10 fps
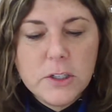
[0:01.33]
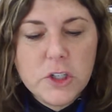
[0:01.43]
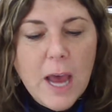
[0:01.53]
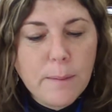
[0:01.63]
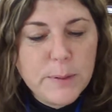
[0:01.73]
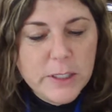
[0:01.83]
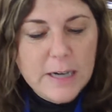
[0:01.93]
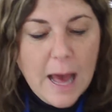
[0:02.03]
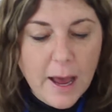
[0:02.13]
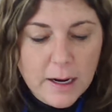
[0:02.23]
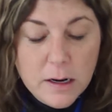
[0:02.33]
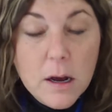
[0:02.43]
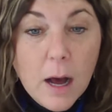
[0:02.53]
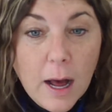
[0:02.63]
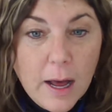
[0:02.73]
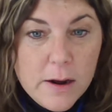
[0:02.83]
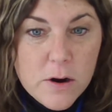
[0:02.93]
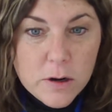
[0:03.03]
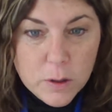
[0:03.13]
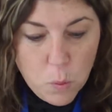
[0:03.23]
Chapter 9 On
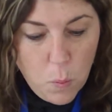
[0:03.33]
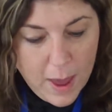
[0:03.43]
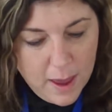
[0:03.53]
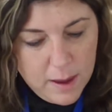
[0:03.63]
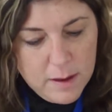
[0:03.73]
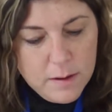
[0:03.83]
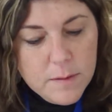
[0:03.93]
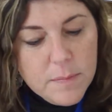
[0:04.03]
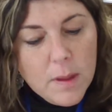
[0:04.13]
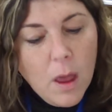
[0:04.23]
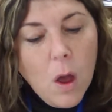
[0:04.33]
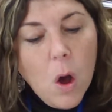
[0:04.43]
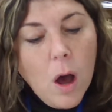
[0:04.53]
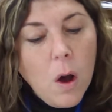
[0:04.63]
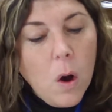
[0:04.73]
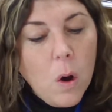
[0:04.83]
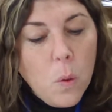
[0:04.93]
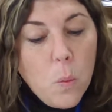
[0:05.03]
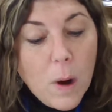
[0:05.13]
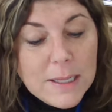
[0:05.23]
Her Way.
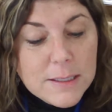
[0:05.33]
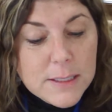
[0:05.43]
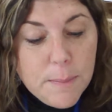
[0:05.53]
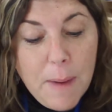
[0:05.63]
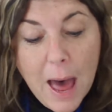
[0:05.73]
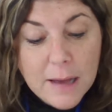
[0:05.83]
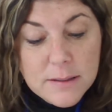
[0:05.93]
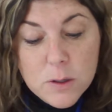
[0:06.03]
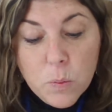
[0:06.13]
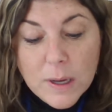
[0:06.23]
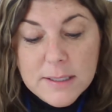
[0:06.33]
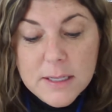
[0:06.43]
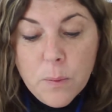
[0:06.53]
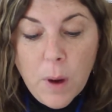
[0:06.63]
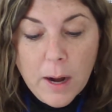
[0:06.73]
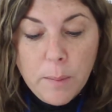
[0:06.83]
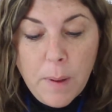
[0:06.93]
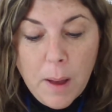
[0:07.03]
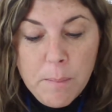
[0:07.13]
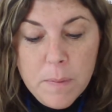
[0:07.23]
Once past the rusty water
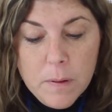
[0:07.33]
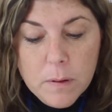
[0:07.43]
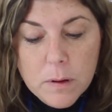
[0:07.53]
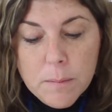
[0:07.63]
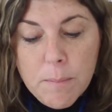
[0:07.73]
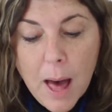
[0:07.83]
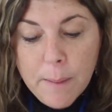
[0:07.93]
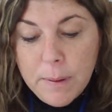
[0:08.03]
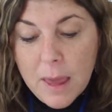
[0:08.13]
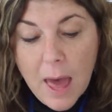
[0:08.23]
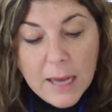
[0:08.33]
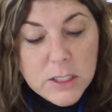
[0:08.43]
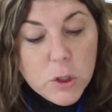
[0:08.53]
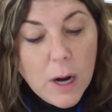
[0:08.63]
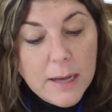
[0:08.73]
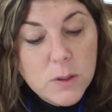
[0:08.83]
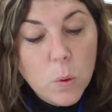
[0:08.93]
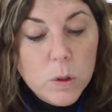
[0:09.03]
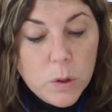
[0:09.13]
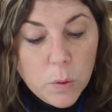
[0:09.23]
pump, Poppy had to cross
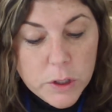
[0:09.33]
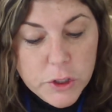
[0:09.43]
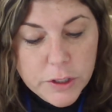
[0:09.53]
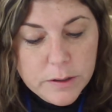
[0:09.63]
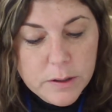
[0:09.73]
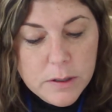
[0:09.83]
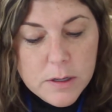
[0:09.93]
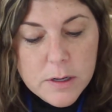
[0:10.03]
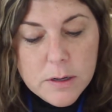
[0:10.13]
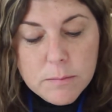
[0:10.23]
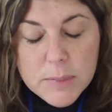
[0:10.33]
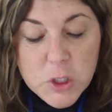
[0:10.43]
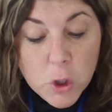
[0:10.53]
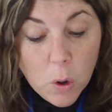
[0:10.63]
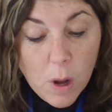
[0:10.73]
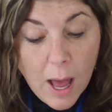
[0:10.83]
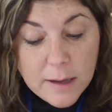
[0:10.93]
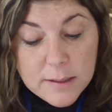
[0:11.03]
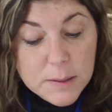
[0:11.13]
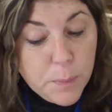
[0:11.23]
Old Orchard. Mr.
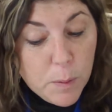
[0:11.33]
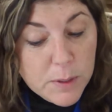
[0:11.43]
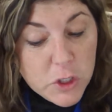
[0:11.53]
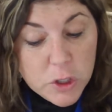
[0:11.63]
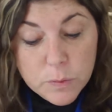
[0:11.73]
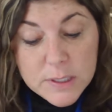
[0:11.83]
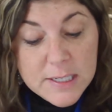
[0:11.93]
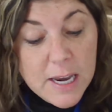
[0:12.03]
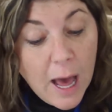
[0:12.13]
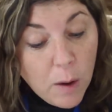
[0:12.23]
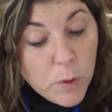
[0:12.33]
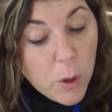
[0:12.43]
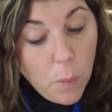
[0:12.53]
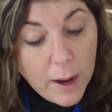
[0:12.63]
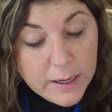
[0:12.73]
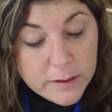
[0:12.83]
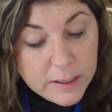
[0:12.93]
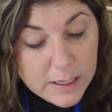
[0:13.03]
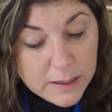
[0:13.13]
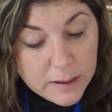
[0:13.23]
Ocox's permission was not required
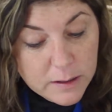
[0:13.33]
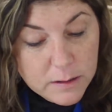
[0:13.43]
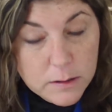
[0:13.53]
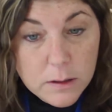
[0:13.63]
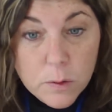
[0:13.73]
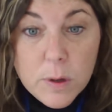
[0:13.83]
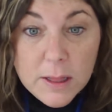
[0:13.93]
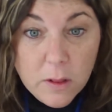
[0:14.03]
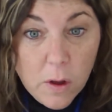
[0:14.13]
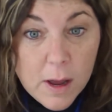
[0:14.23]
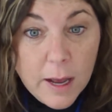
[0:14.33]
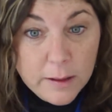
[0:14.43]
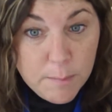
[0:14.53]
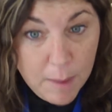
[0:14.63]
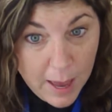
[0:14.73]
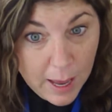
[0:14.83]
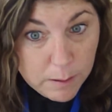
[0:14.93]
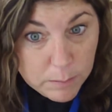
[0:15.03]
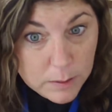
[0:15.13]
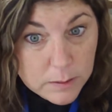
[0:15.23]
here. You can look on the map
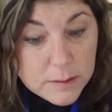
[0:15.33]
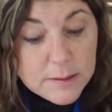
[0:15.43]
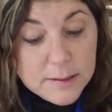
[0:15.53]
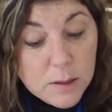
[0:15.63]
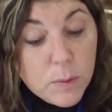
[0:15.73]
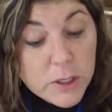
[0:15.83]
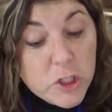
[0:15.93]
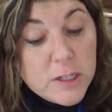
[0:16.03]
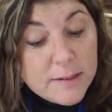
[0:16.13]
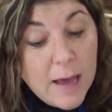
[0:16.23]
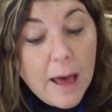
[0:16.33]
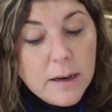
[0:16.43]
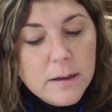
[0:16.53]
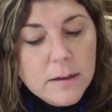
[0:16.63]
to see where she's at.